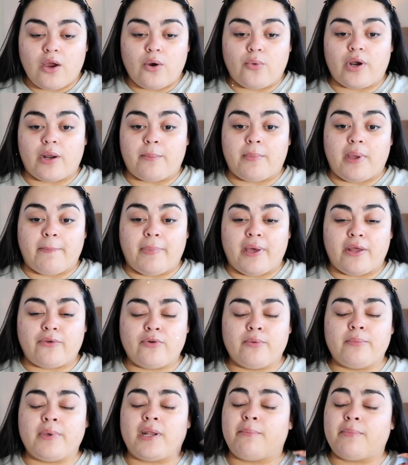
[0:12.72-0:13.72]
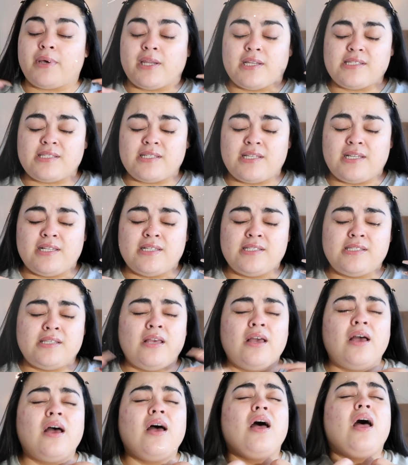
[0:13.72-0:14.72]
We're in my bedroom and I'm gonna sneeze.
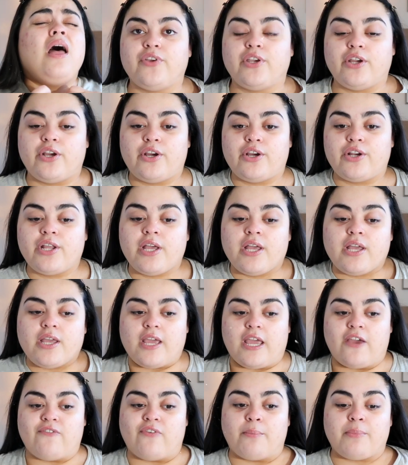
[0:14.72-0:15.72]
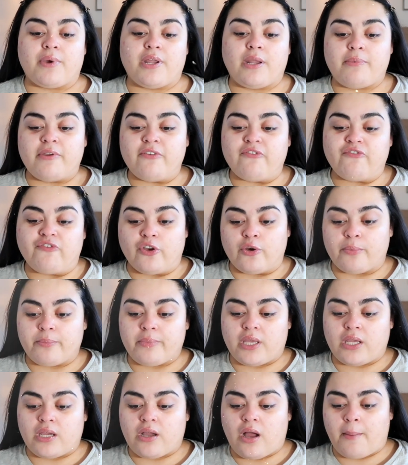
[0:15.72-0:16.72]
Figured if I'm gonna be
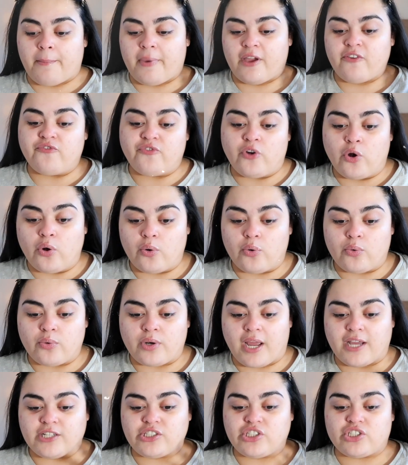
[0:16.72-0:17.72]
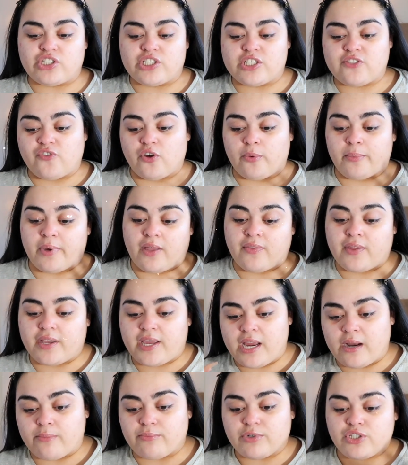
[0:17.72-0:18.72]
filming on my phone, I should just film it on the
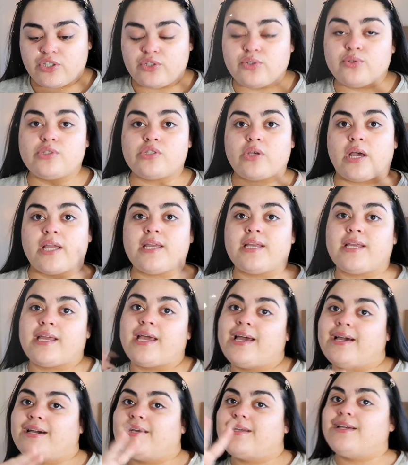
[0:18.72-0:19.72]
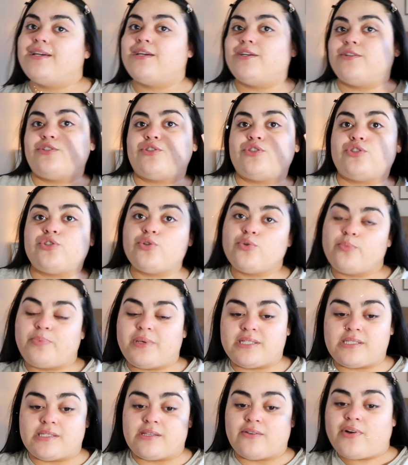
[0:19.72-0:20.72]
camera too so I can get 2
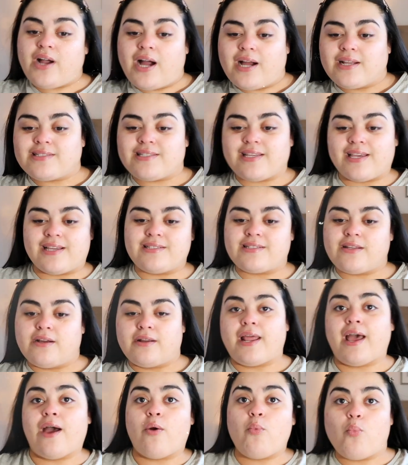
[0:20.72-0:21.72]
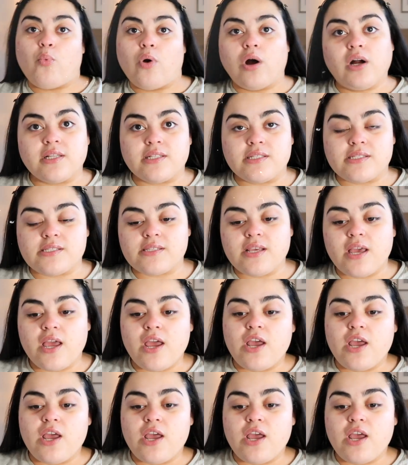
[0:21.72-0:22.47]
pieces of content done at once.